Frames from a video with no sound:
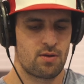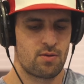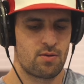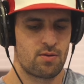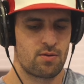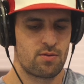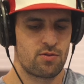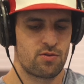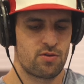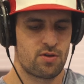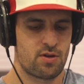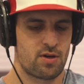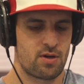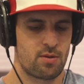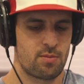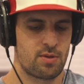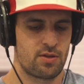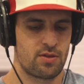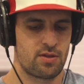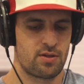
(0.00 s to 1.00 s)
Oh, sorry
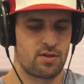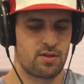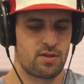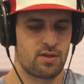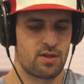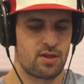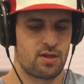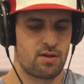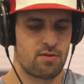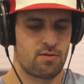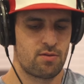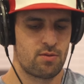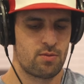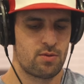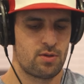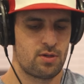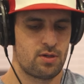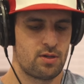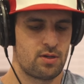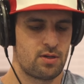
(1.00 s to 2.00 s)
about the delay,
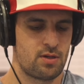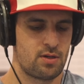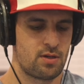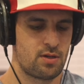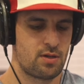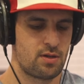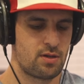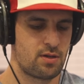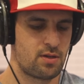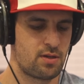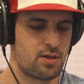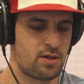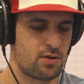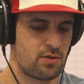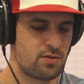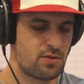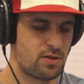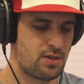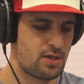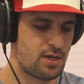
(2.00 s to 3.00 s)
everyone.
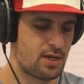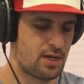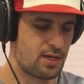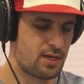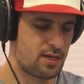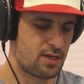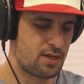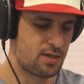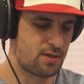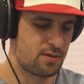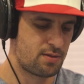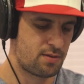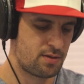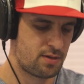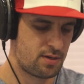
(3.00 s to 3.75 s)
There's a die cut.